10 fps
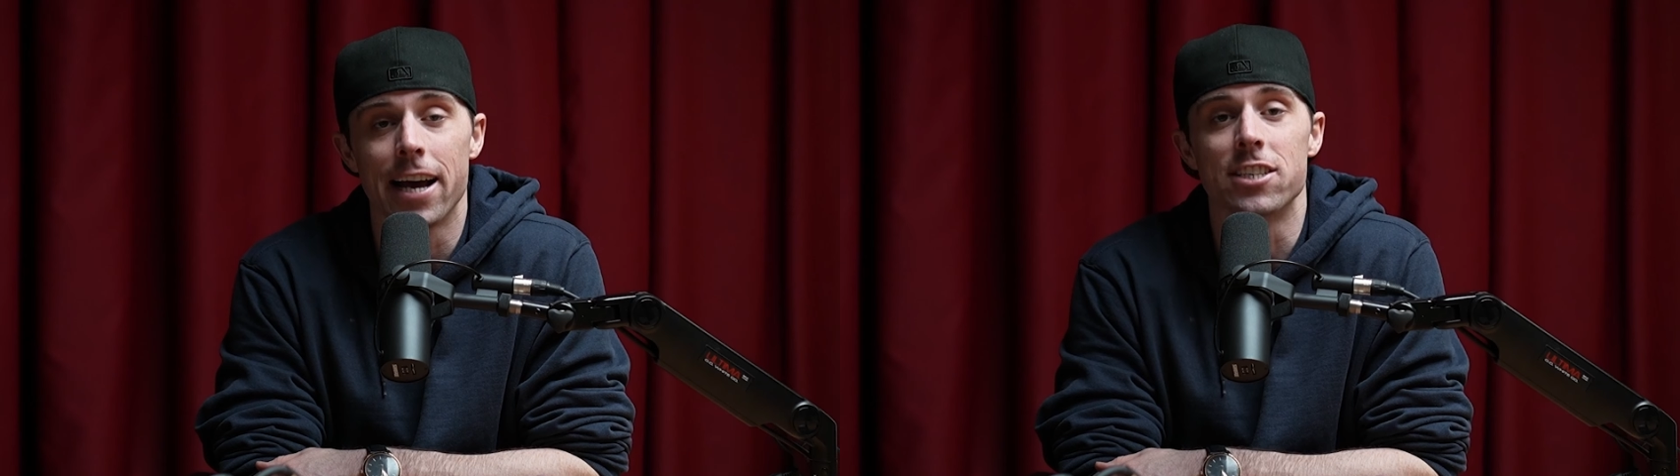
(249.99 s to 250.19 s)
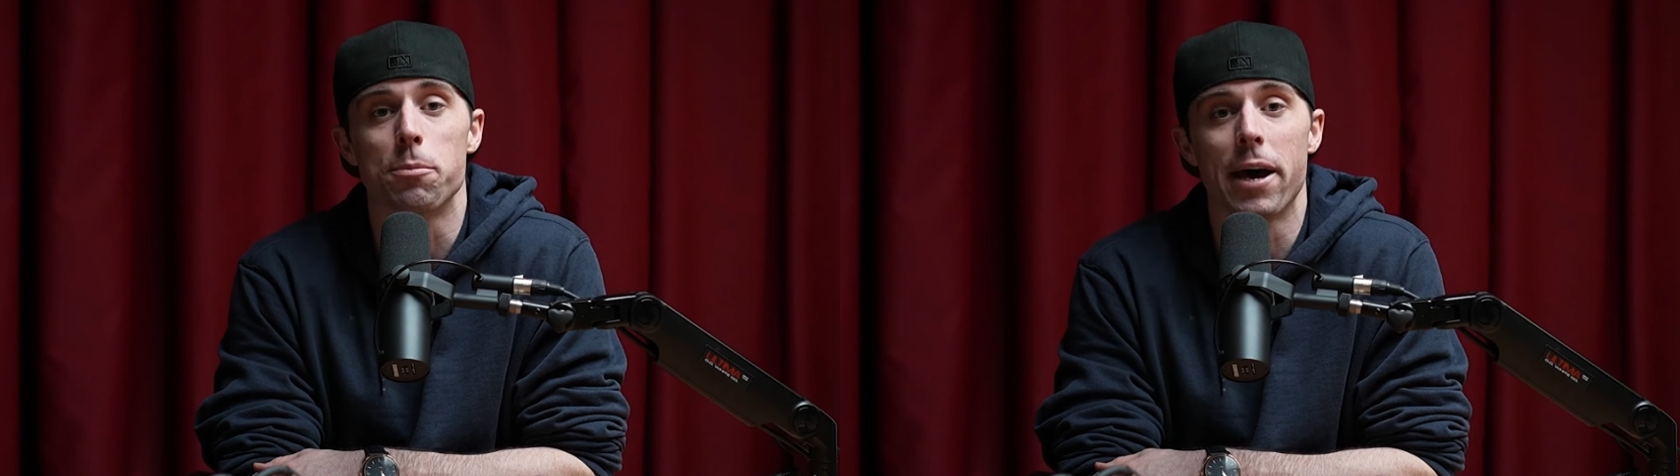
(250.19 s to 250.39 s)

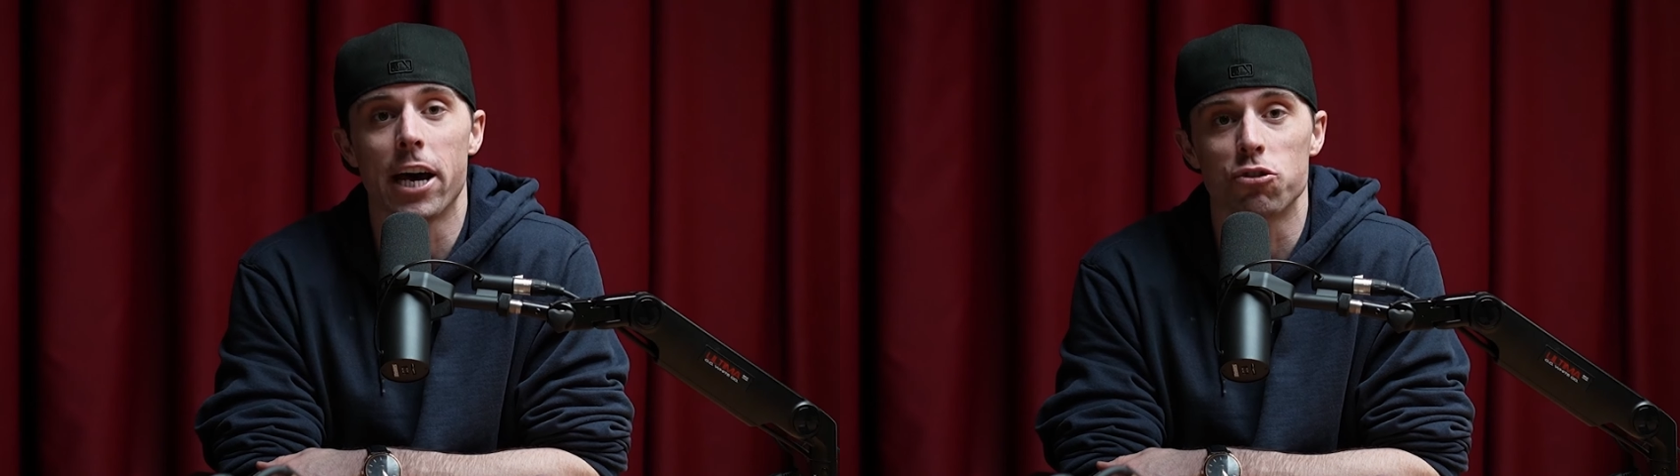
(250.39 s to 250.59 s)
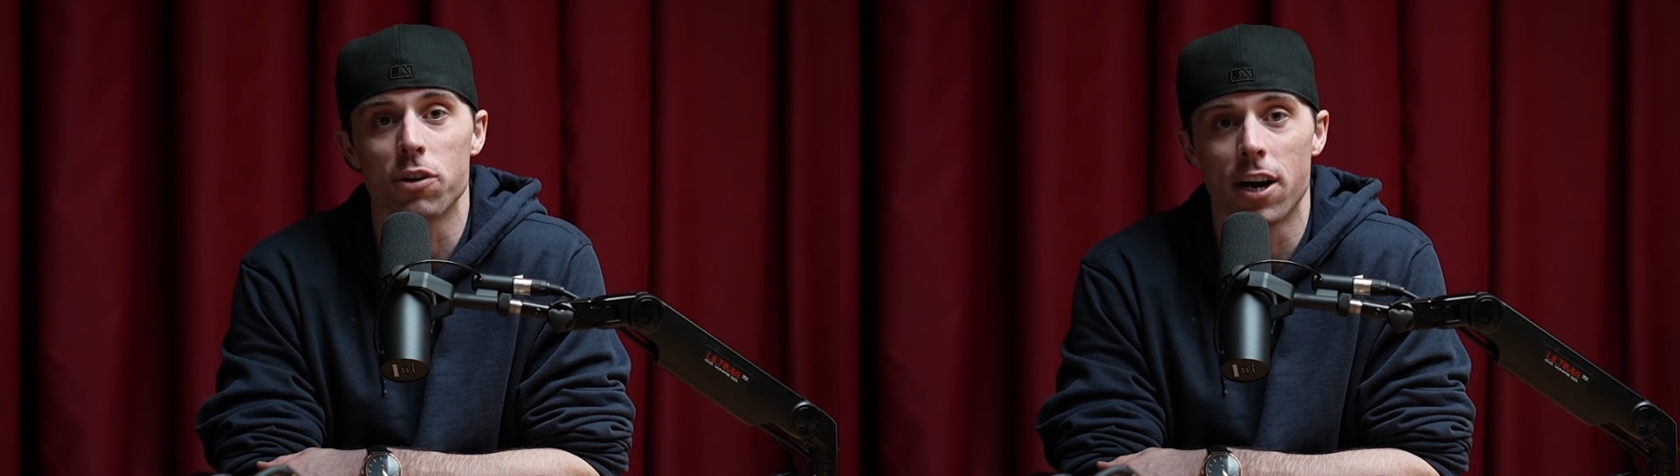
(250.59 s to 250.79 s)
and some
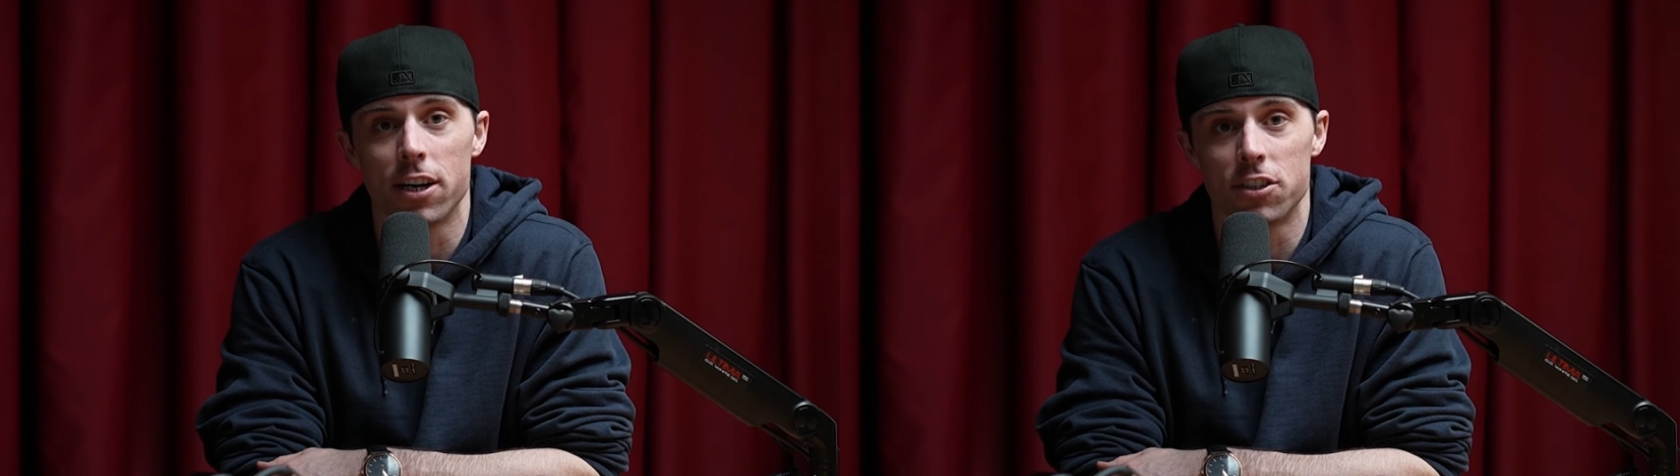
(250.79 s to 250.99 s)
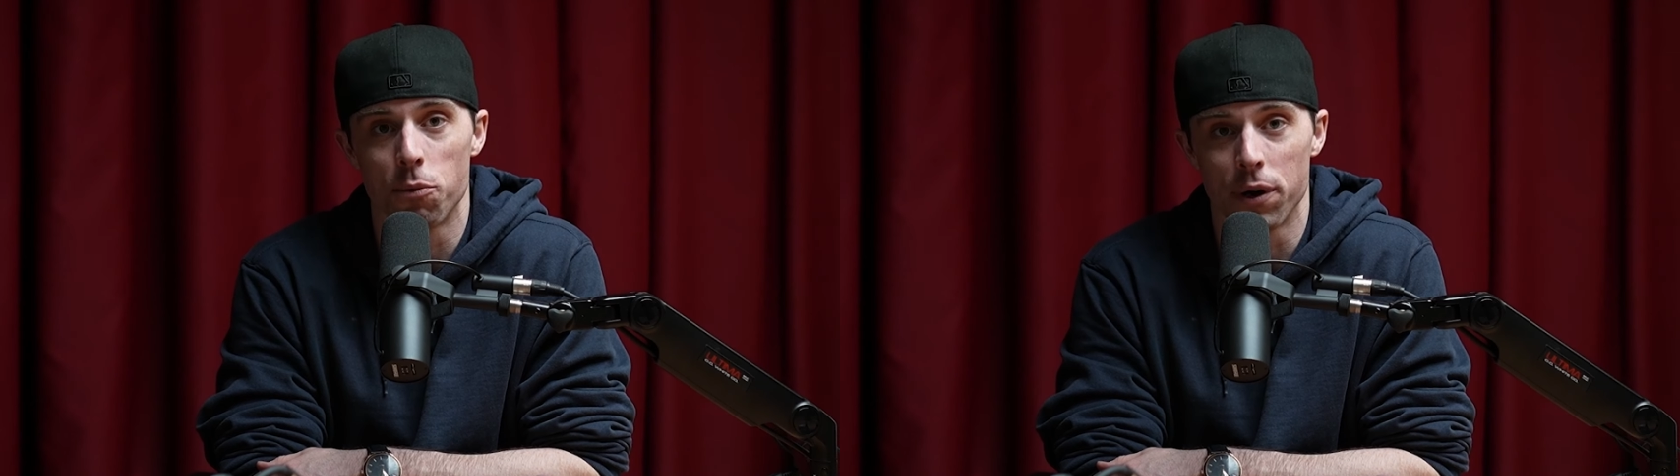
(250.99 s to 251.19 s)
extra
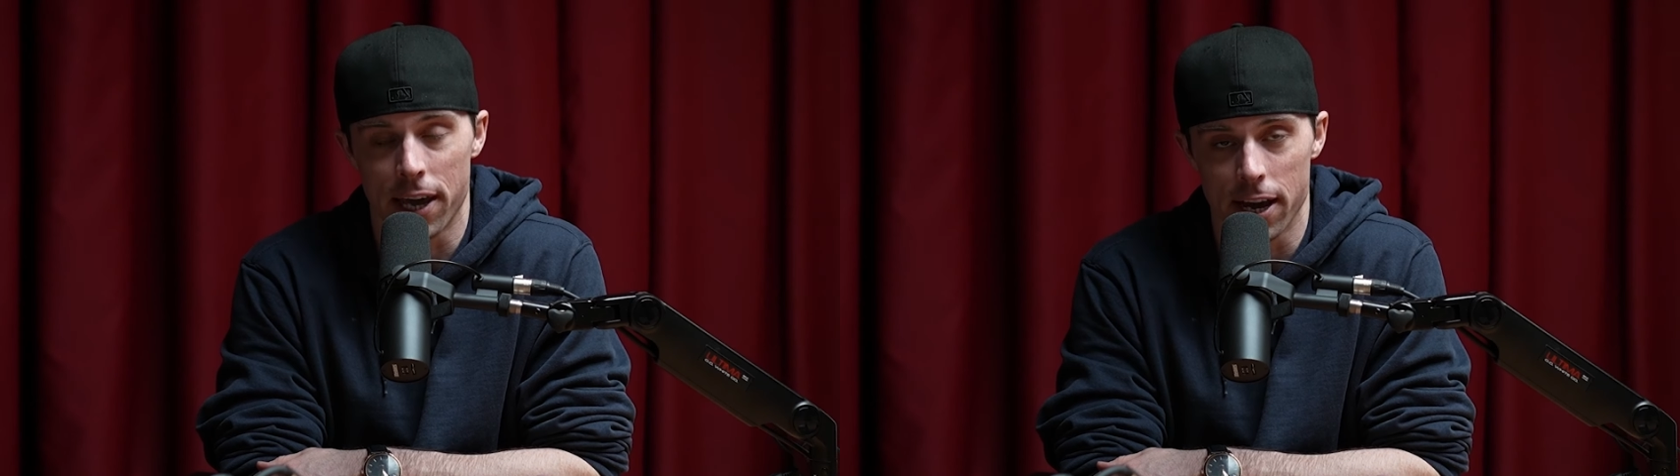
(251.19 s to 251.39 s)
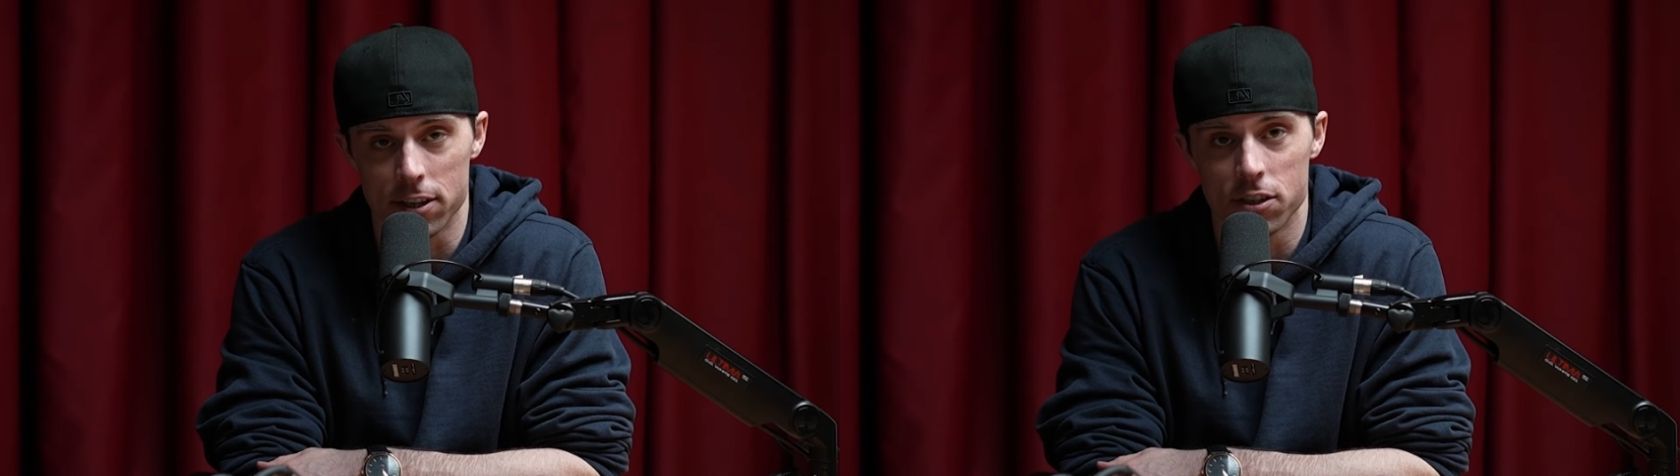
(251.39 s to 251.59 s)
content with
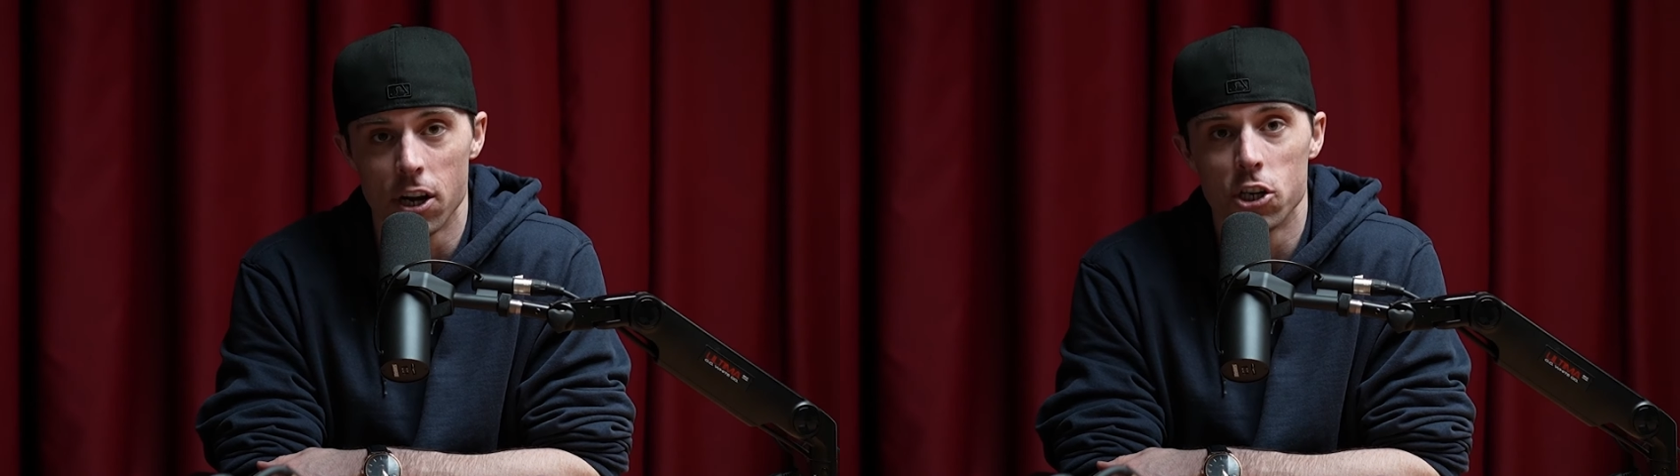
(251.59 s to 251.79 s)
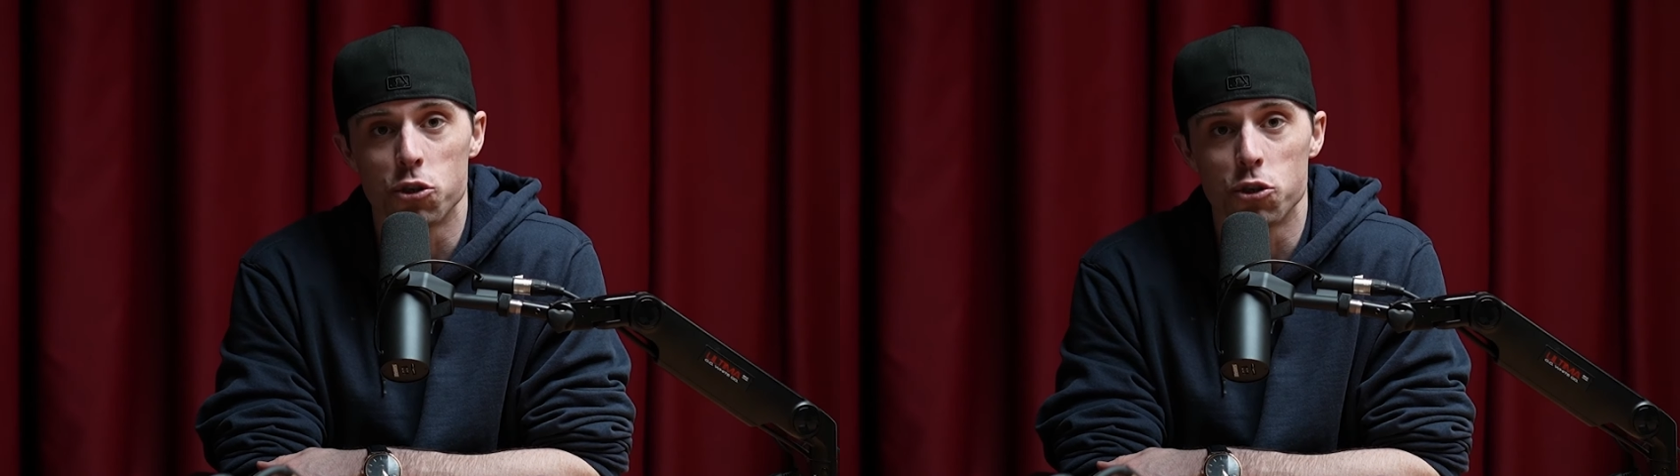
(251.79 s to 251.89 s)
guests.